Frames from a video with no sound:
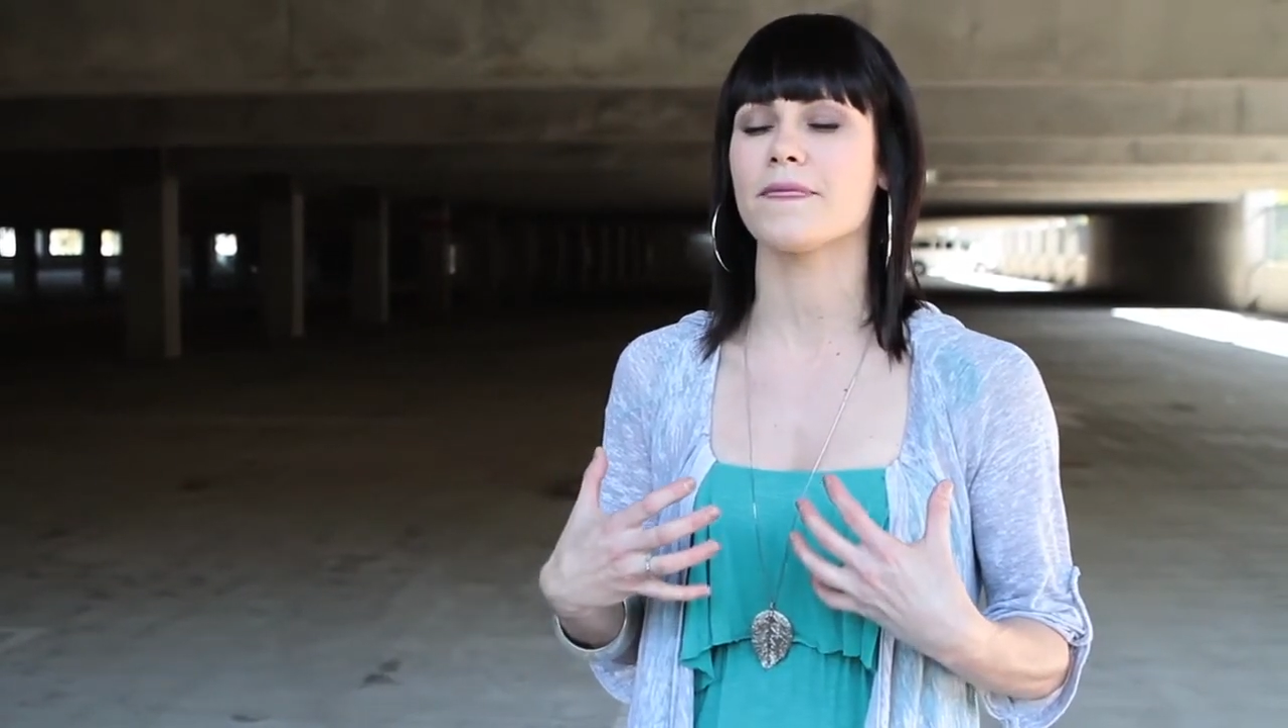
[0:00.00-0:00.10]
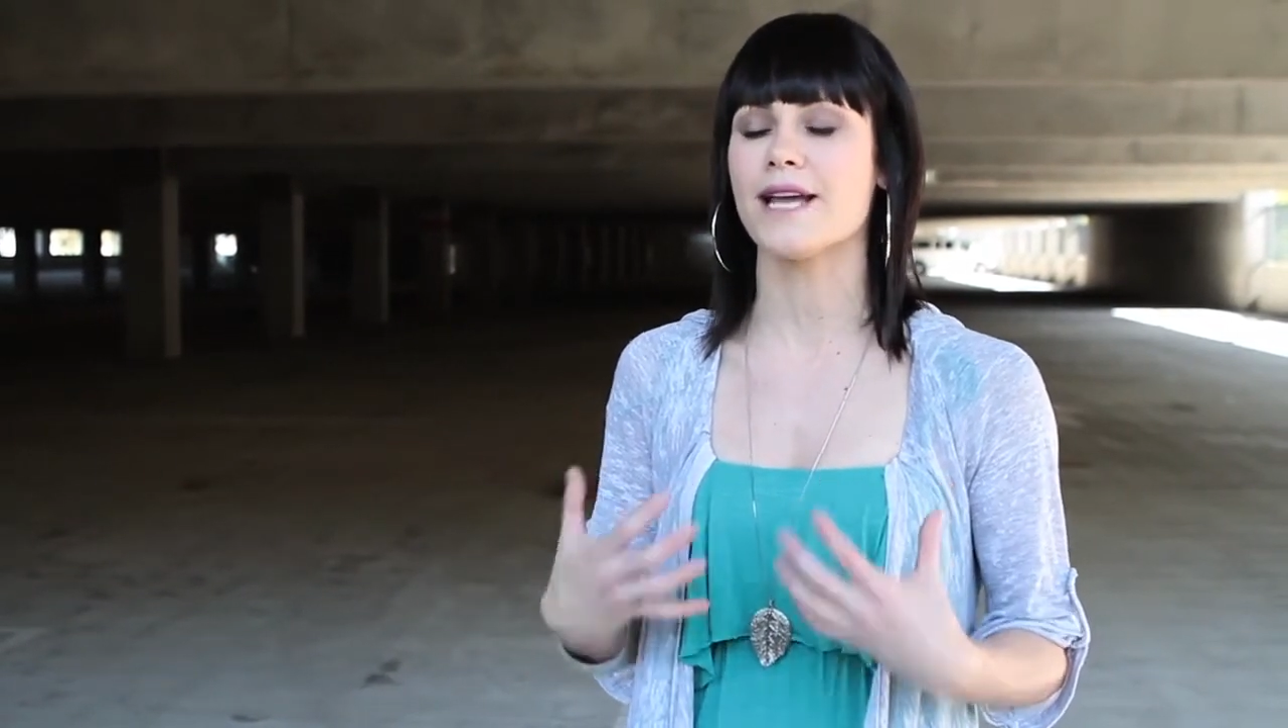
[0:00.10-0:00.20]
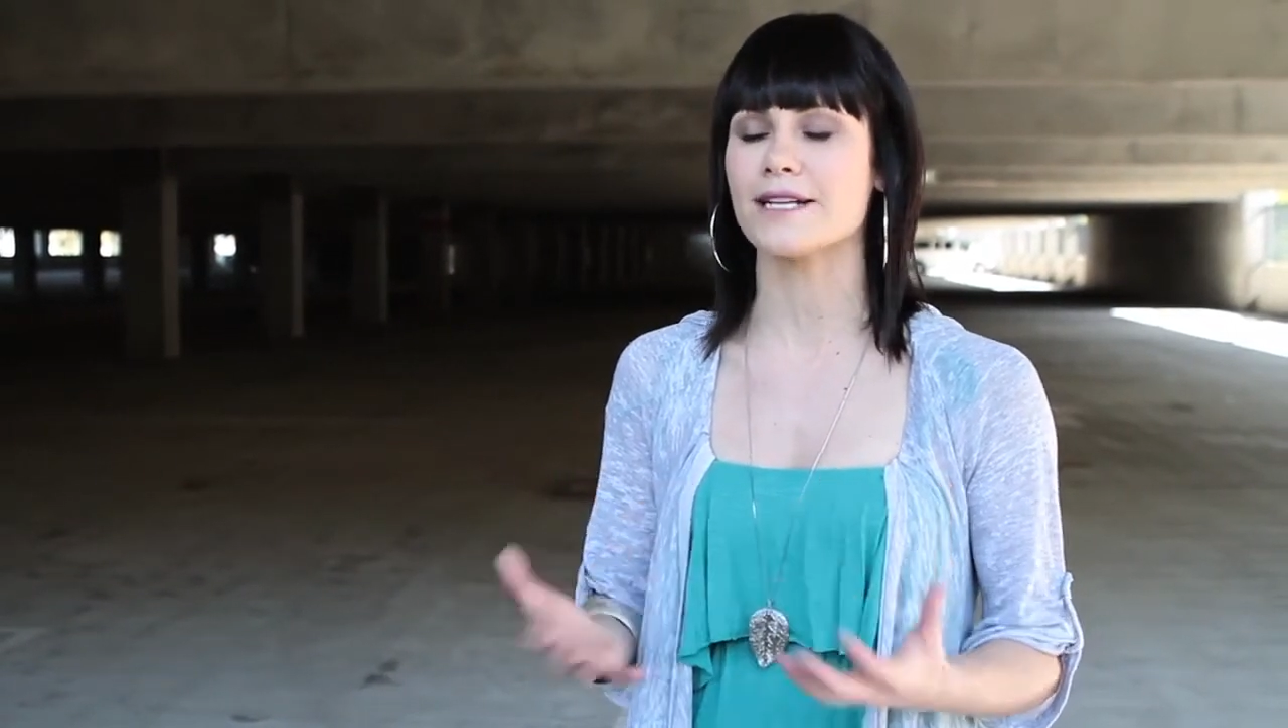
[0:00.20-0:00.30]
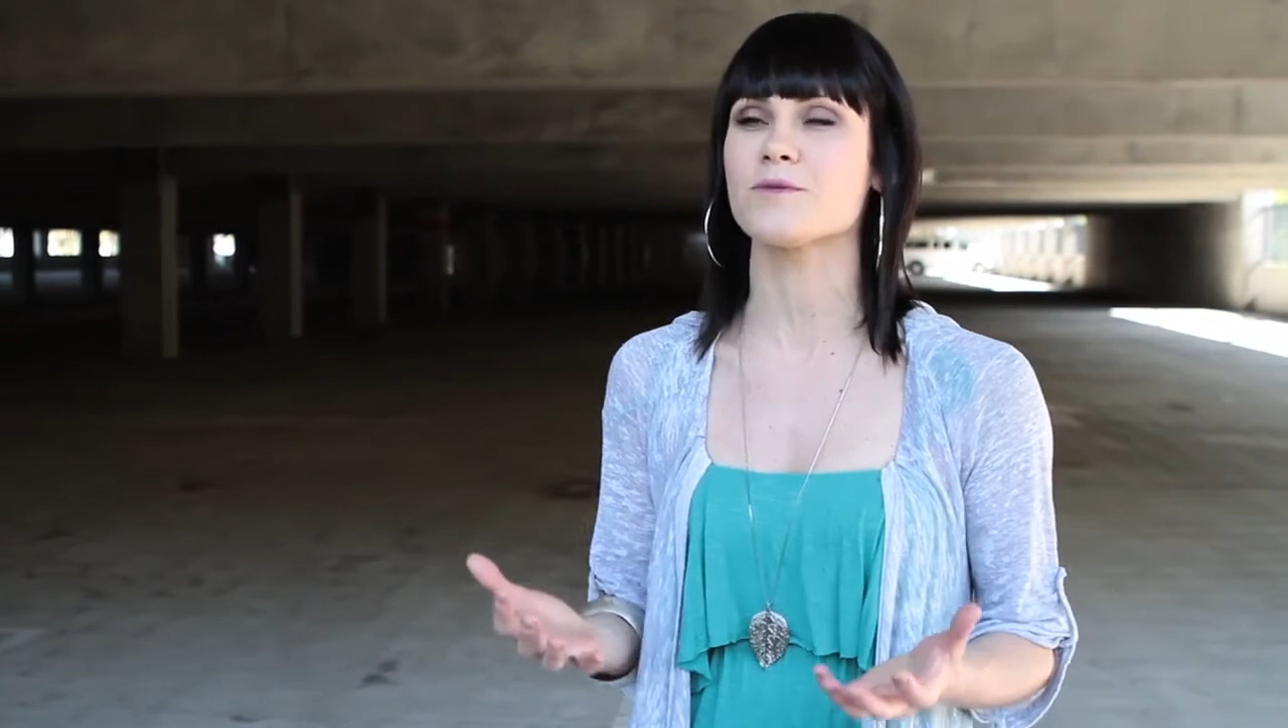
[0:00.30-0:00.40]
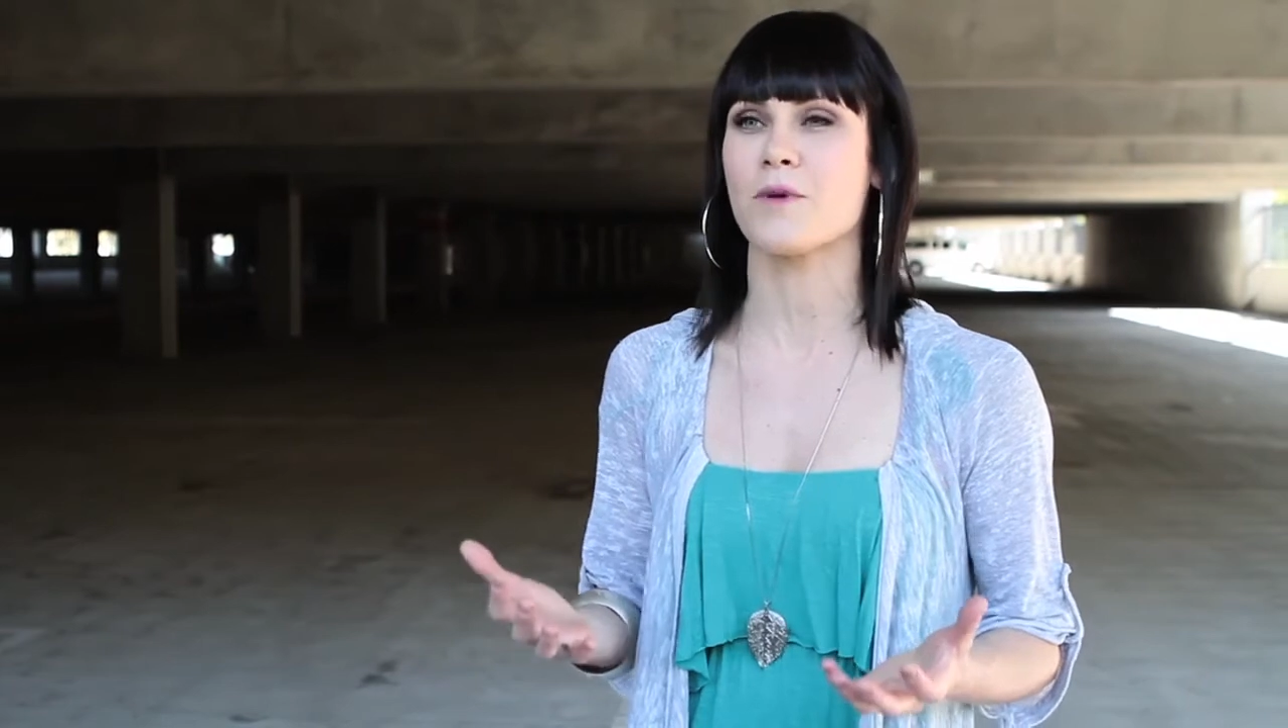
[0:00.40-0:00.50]

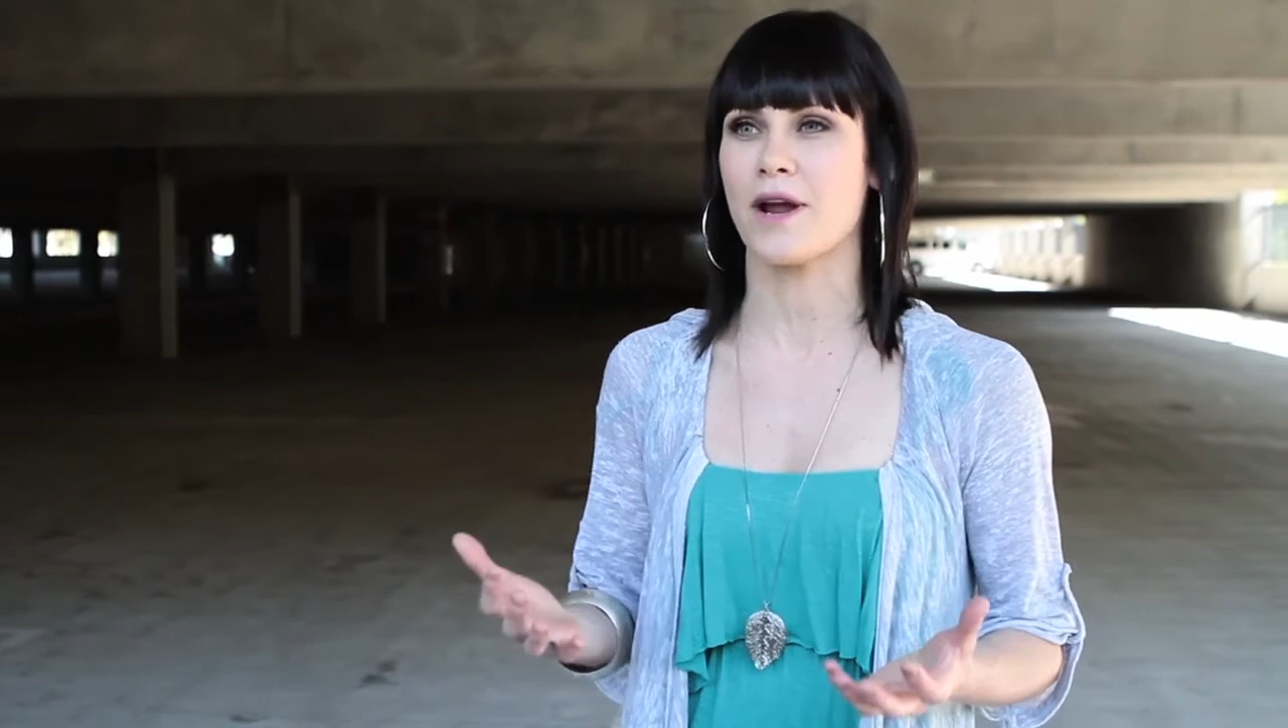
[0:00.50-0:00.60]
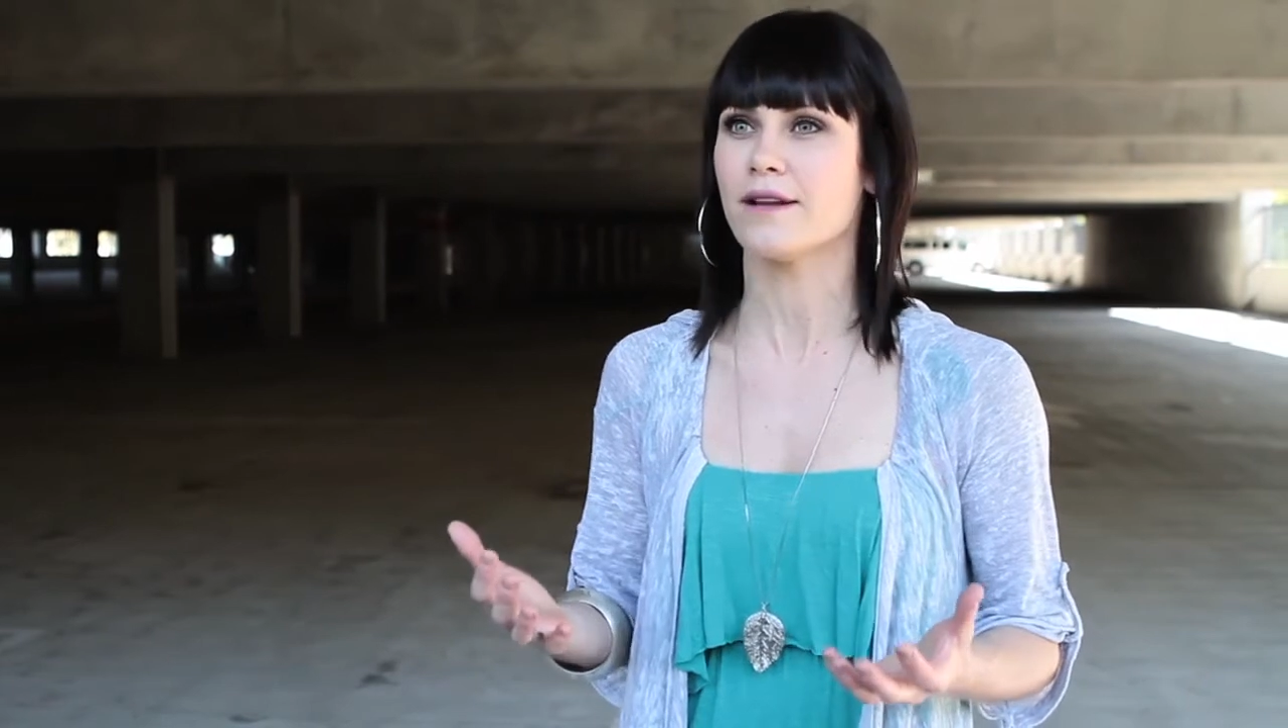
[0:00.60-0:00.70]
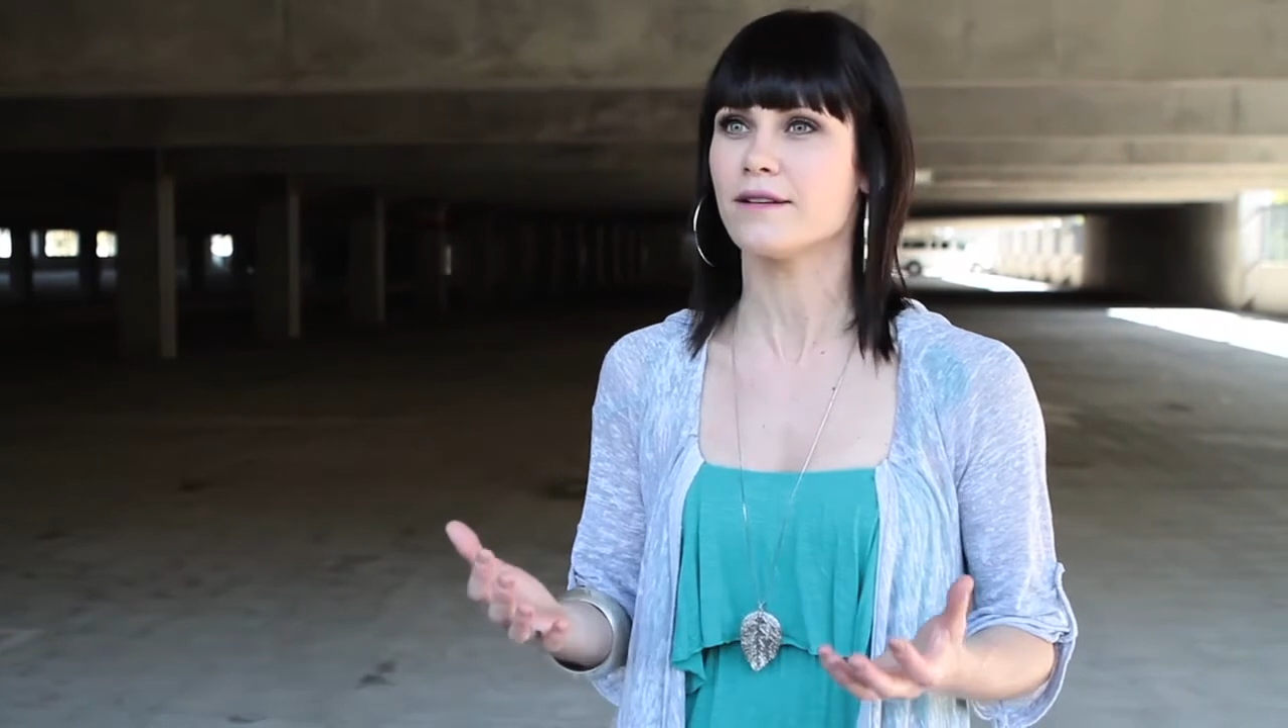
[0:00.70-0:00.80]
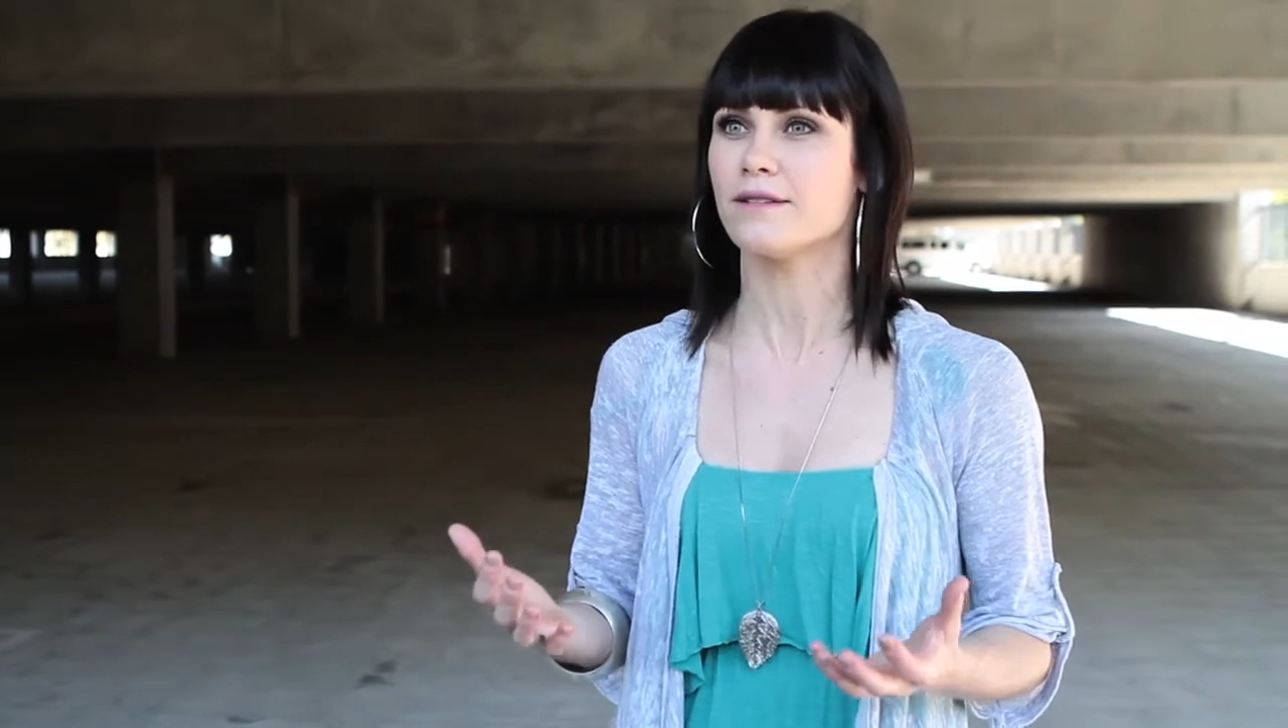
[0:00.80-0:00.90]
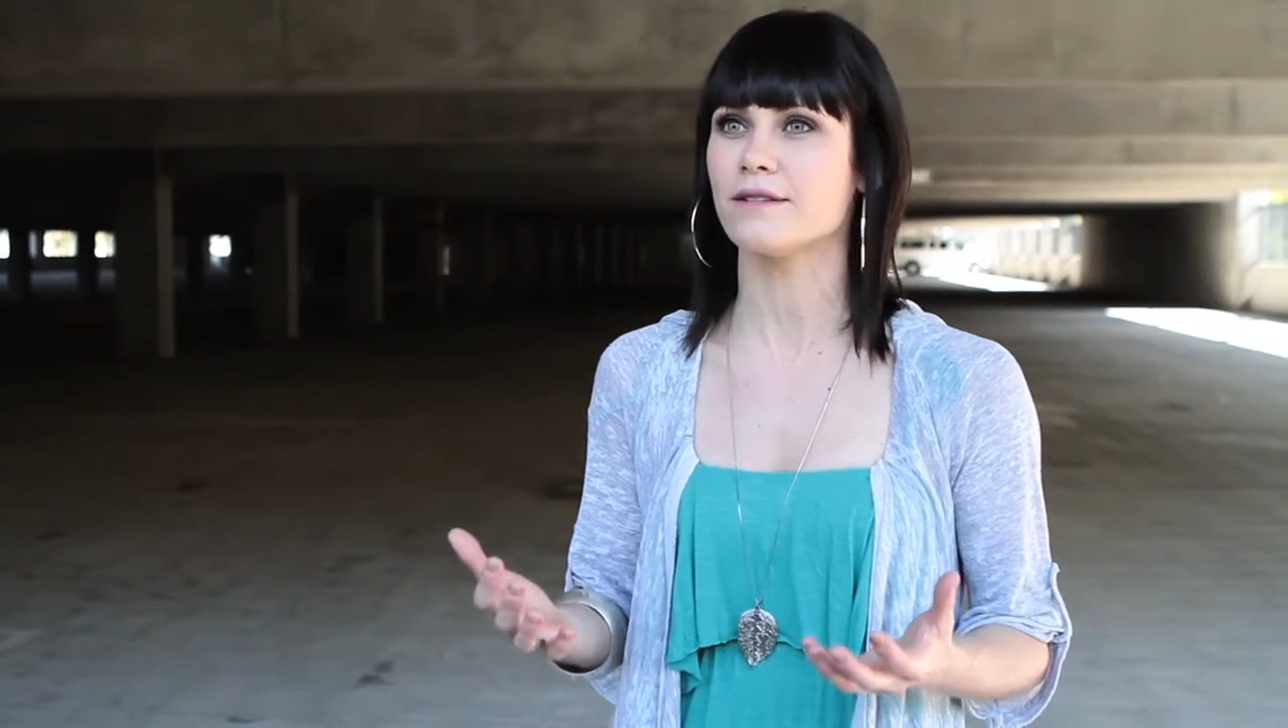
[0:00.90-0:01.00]
desperate